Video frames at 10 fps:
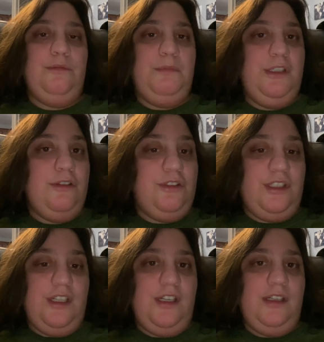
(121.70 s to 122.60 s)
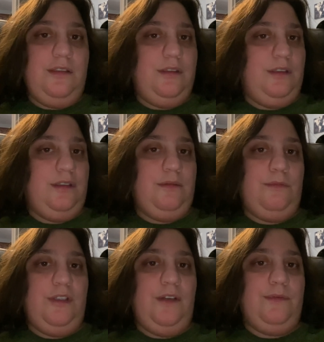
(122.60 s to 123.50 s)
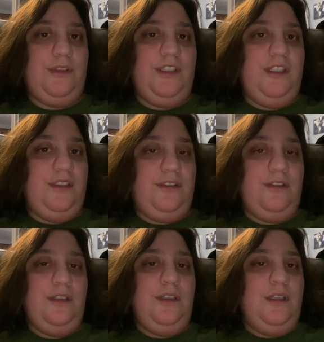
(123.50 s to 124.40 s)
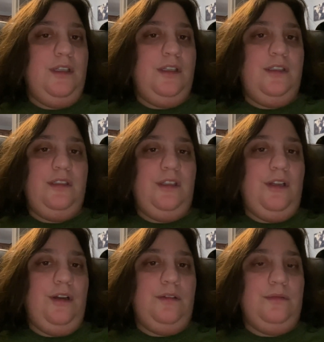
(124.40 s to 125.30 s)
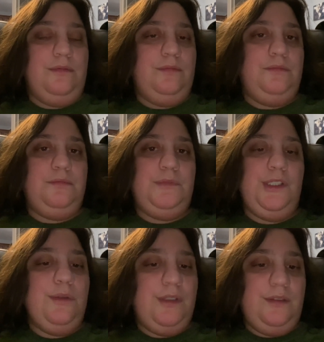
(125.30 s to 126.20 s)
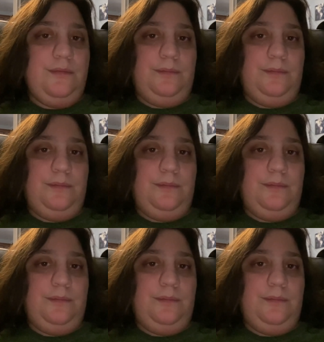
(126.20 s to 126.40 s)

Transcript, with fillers: music or whatever it is, you know, do it.